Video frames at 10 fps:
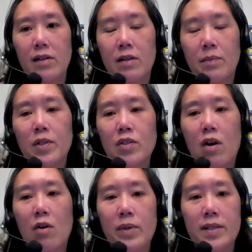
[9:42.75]
the Purge
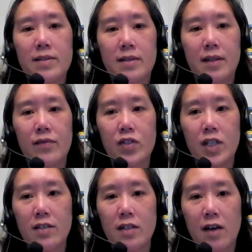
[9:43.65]
always kind of
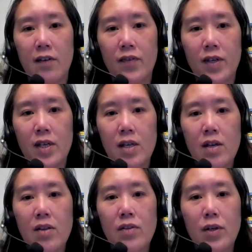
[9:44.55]
checks off
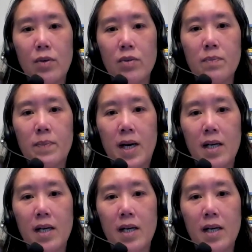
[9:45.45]
those